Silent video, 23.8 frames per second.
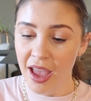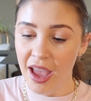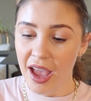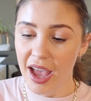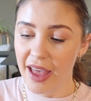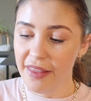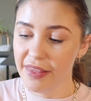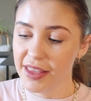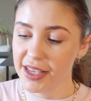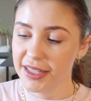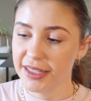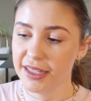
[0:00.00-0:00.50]

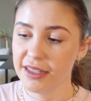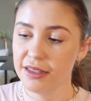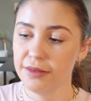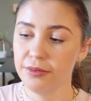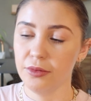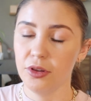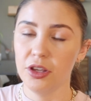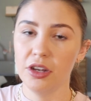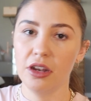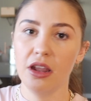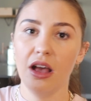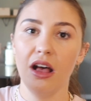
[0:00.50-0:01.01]
And this is
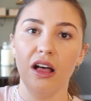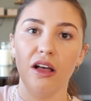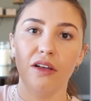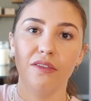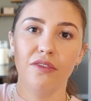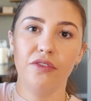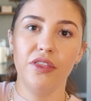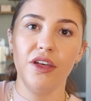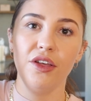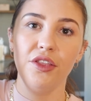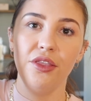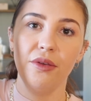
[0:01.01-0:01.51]
one
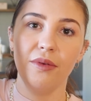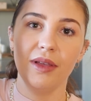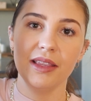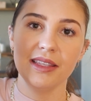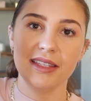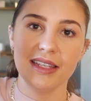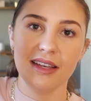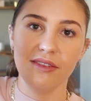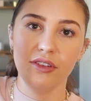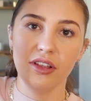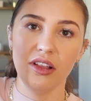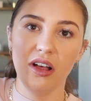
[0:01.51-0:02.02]
of the other
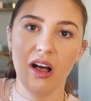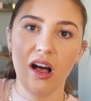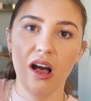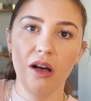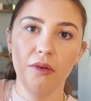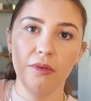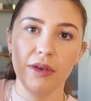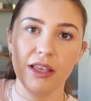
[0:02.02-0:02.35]
ones I've got,